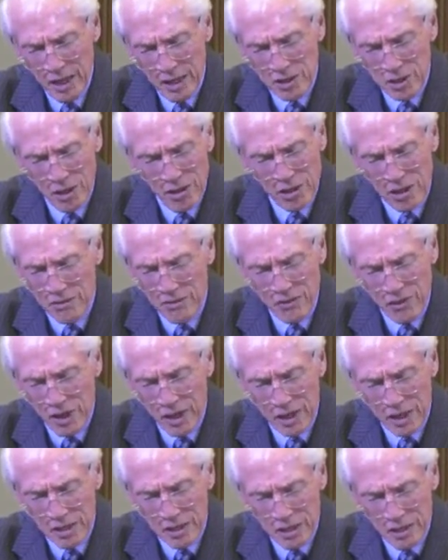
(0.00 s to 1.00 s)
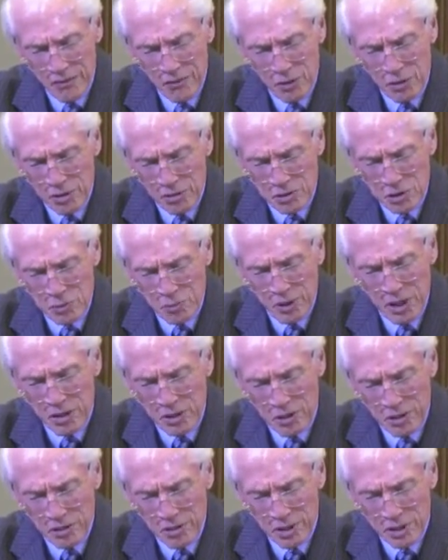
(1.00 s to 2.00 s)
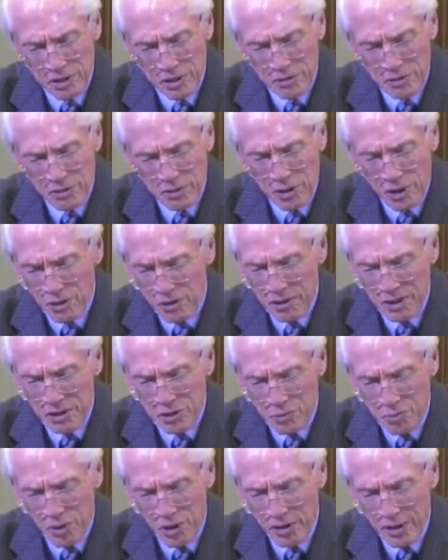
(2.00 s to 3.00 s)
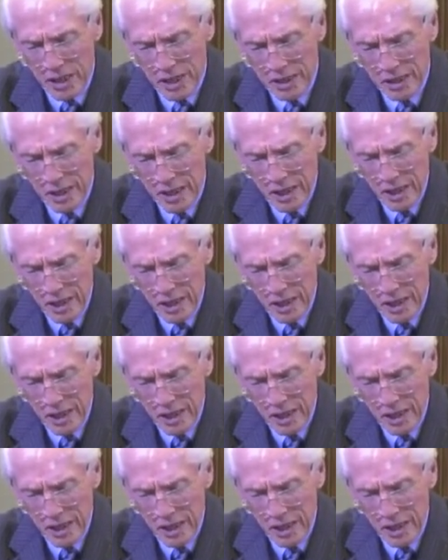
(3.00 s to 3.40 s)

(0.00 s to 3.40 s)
It's all in vain if you don't speak to us through the Holy Spirit.